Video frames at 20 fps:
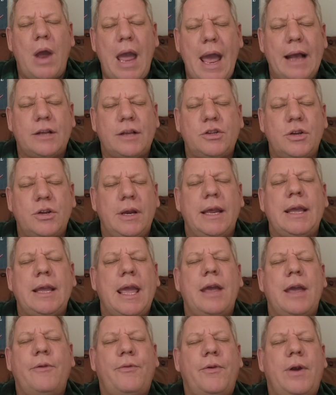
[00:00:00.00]
actually
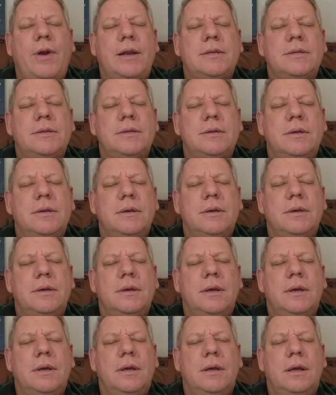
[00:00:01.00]
care for us.
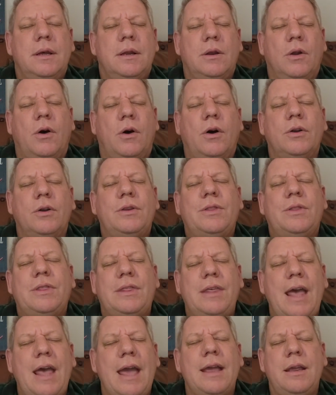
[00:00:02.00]
Lord,
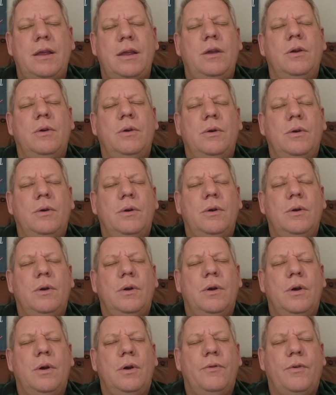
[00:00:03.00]
thank you
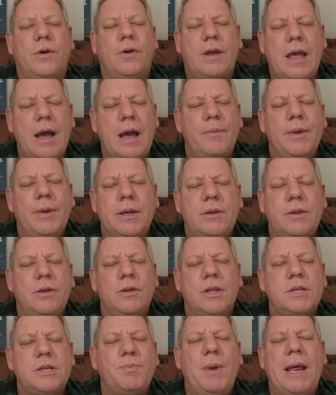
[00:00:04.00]
for coming to
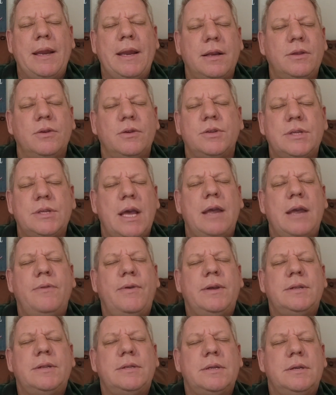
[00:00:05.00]
this planet to save
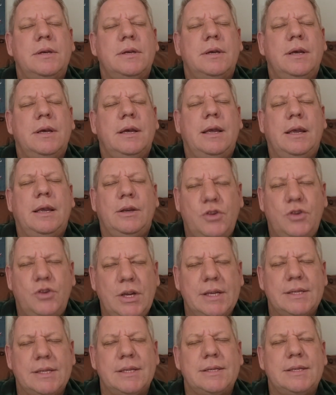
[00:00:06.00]
us. In
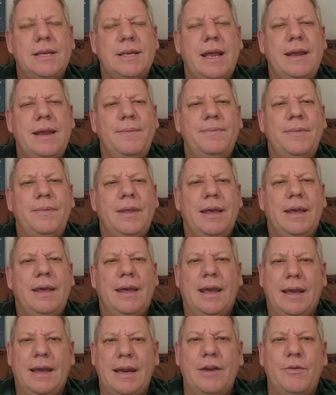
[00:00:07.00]
Jesus' name.
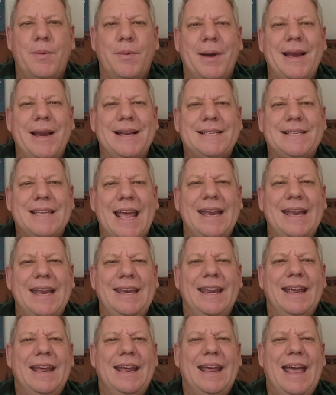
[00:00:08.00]
And everybody
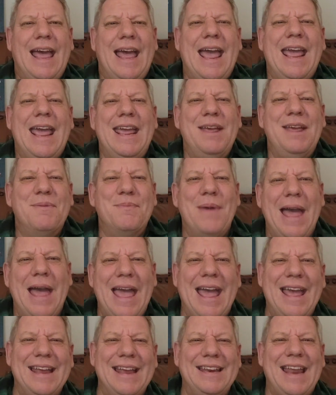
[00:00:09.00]
said,
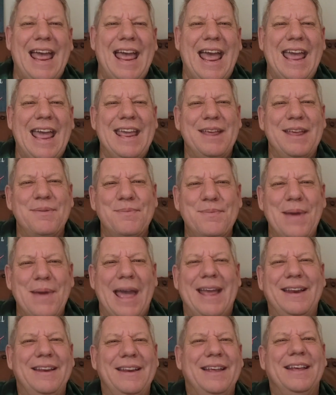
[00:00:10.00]
Amen,
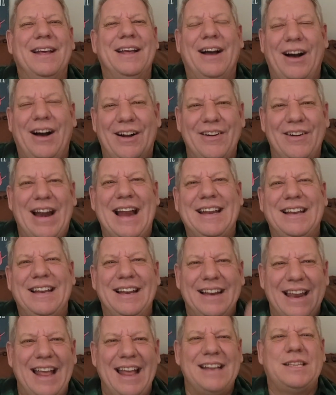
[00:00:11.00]
Amen. All right,
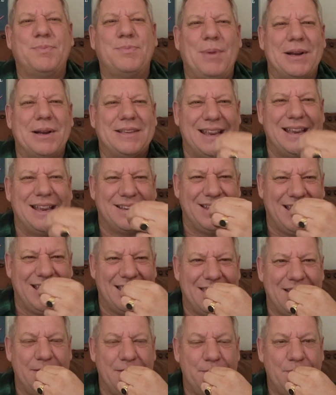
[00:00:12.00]
let's partake
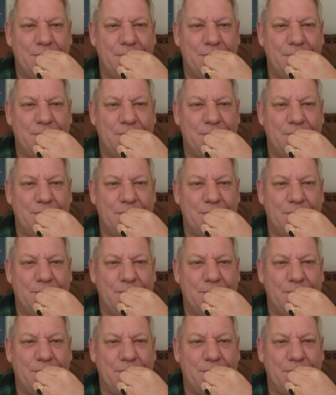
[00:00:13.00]
together.